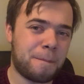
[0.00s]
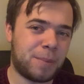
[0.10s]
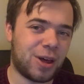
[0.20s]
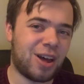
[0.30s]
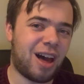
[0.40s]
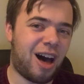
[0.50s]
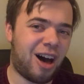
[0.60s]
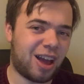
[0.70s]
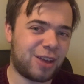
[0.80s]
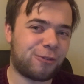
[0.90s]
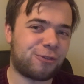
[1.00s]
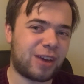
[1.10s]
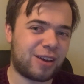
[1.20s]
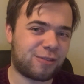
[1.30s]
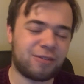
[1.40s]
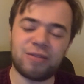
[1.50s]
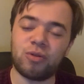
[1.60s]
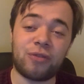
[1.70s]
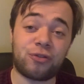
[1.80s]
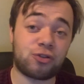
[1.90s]
but I think
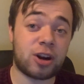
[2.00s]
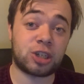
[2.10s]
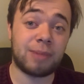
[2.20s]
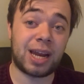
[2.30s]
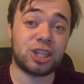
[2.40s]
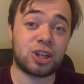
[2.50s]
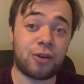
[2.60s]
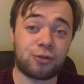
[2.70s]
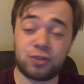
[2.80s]
with fresh manager,